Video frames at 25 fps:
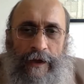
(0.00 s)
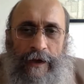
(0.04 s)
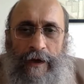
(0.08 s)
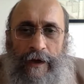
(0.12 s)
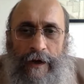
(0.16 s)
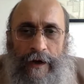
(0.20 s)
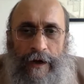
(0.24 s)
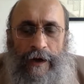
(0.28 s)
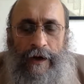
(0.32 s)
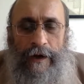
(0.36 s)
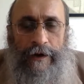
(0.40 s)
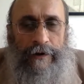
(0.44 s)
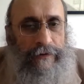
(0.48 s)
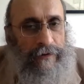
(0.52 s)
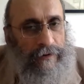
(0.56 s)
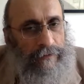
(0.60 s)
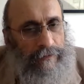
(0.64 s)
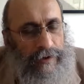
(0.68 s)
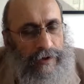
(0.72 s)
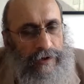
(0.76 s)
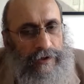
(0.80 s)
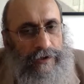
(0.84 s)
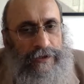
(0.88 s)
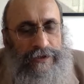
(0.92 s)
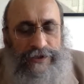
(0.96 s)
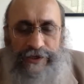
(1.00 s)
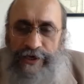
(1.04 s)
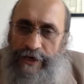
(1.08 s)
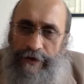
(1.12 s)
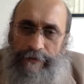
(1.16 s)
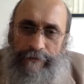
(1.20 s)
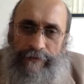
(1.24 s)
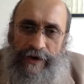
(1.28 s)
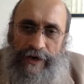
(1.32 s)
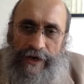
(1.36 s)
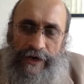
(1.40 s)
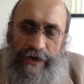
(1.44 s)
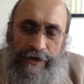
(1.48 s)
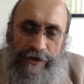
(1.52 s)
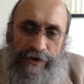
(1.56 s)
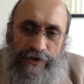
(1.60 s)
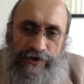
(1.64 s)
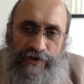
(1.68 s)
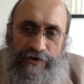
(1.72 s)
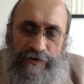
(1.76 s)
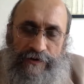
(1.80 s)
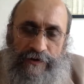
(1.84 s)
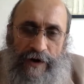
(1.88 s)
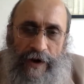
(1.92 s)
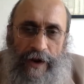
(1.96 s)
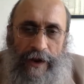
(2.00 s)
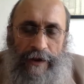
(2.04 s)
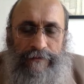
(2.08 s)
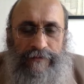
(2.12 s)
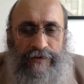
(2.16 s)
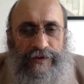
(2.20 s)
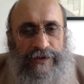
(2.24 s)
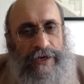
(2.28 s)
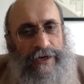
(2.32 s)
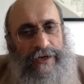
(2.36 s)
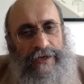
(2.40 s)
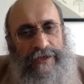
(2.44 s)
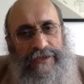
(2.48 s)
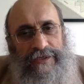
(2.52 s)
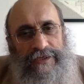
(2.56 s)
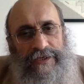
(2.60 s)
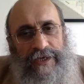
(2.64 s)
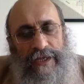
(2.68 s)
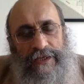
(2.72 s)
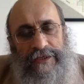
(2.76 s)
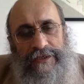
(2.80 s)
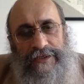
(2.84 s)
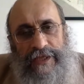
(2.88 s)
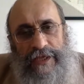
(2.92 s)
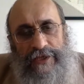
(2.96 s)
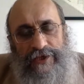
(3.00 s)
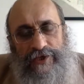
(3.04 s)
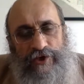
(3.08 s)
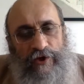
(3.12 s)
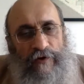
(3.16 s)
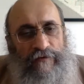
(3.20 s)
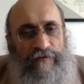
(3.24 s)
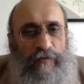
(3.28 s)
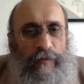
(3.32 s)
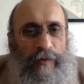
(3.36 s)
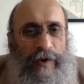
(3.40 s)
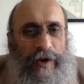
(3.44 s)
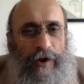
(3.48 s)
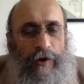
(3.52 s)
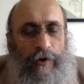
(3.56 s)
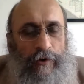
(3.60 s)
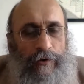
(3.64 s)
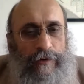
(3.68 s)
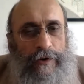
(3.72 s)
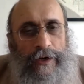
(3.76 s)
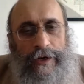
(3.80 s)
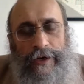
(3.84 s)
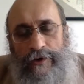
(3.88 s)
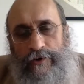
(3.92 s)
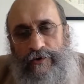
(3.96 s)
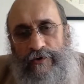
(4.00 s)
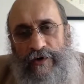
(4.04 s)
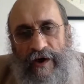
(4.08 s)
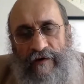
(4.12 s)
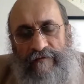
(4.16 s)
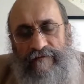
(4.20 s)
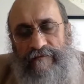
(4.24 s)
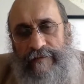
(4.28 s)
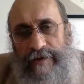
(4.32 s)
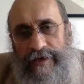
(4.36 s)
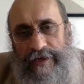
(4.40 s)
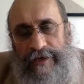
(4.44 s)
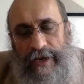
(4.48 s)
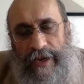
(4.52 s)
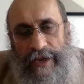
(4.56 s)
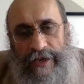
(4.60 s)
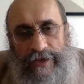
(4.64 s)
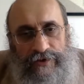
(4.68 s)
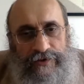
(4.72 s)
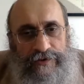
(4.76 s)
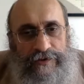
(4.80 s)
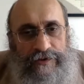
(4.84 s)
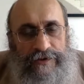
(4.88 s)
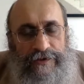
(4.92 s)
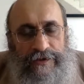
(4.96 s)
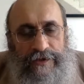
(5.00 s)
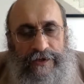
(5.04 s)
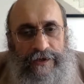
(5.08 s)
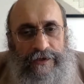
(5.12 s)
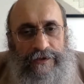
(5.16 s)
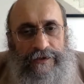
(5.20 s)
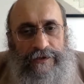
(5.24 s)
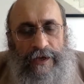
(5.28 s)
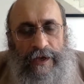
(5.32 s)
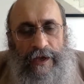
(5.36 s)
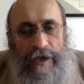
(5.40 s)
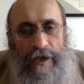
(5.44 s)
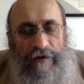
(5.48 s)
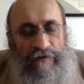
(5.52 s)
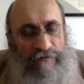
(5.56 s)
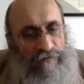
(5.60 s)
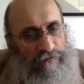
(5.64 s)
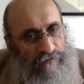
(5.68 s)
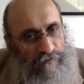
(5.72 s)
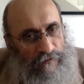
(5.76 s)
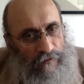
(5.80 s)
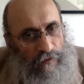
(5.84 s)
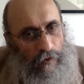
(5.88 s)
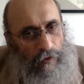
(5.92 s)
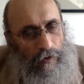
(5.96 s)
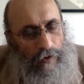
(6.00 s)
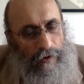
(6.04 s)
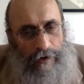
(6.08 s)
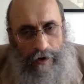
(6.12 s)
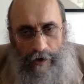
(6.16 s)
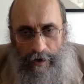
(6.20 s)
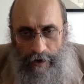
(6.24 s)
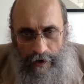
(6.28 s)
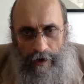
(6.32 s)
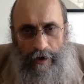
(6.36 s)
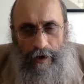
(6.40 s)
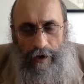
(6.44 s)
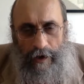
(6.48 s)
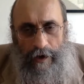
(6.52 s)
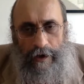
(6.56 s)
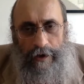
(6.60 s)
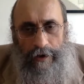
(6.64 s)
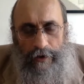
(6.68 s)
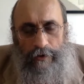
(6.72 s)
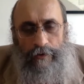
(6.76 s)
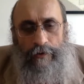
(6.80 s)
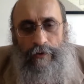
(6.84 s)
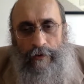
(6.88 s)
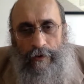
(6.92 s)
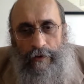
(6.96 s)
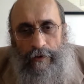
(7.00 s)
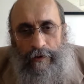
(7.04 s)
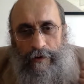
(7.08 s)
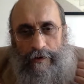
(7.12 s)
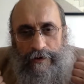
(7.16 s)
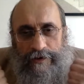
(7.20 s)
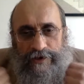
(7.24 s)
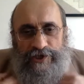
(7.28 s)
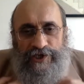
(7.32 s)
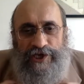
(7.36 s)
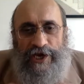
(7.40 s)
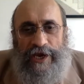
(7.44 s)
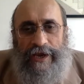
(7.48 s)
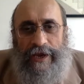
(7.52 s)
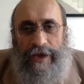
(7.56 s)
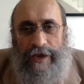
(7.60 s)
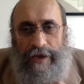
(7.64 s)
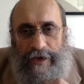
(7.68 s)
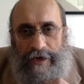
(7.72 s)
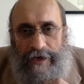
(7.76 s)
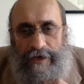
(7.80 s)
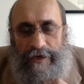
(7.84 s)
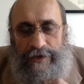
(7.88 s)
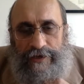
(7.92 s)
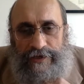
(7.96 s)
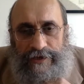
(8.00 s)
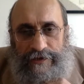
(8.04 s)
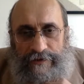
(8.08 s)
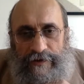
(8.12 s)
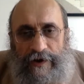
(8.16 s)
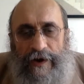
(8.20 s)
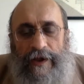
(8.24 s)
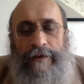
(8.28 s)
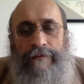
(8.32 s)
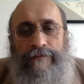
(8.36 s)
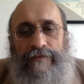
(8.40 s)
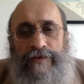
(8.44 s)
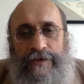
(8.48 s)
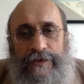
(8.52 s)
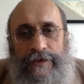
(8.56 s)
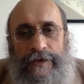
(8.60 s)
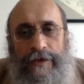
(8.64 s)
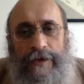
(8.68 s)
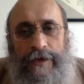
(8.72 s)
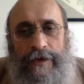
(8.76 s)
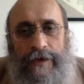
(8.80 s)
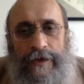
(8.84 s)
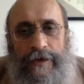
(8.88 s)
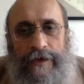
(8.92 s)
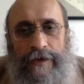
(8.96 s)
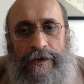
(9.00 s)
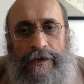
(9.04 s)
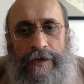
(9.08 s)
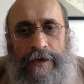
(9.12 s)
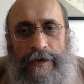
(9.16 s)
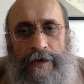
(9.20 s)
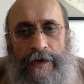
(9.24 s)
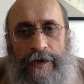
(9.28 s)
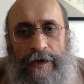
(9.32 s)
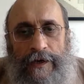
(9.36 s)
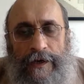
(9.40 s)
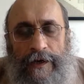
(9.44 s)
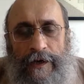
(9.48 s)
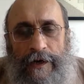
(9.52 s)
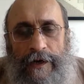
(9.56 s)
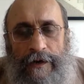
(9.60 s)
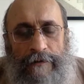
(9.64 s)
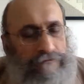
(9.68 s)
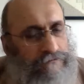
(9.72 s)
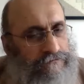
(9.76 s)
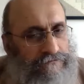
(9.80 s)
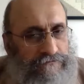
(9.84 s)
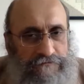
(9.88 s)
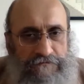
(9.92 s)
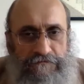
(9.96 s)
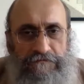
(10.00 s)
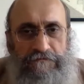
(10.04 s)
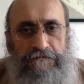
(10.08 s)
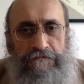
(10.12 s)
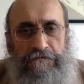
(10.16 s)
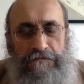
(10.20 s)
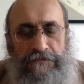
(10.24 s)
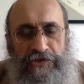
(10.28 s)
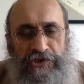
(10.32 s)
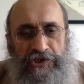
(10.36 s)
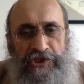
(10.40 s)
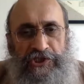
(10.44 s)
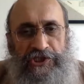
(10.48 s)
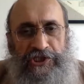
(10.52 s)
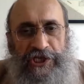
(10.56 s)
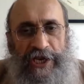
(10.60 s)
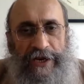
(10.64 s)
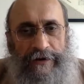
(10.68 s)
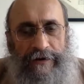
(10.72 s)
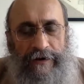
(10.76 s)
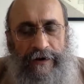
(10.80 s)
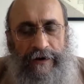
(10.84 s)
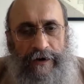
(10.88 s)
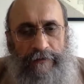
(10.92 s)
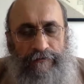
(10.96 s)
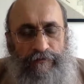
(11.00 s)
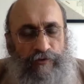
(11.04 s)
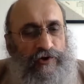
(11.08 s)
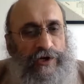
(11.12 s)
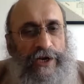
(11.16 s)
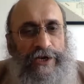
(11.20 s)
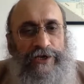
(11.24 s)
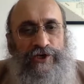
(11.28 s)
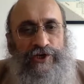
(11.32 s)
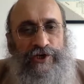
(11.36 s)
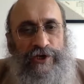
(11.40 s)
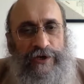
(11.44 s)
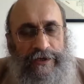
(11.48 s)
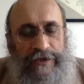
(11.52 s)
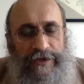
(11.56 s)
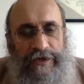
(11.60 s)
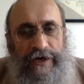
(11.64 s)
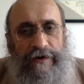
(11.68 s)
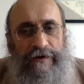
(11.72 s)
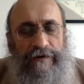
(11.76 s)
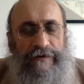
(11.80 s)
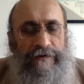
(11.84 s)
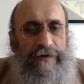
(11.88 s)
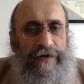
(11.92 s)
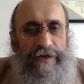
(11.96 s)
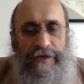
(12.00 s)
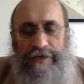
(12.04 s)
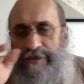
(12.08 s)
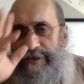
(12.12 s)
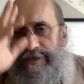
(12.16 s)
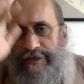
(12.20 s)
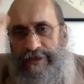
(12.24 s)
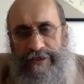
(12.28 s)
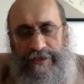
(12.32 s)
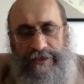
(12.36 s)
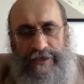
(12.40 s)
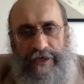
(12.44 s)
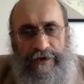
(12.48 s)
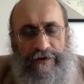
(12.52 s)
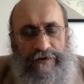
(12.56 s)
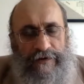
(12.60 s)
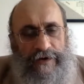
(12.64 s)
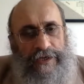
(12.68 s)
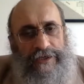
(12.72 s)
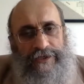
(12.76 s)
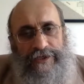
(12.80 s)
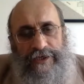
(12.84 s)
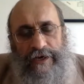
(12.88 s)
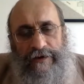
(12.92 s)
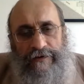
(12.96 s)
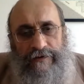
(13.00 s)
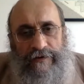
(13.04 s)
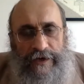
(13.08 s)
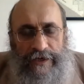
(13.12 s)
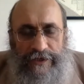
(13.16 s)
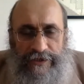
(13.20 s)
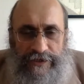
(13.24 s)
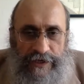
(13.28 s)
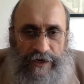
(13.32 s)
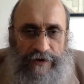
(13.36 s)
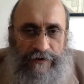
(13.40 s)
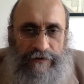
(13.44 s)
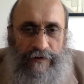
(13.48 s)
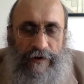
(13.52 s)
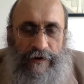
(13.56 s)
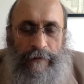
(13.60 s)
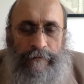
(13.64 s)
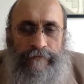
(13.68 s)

uh, criminals, heinous crimes, that it sells that software only to government agencies for, uh, you know, checking heinous crimes, uh, terror, potential terrorists, etc., etc., etc.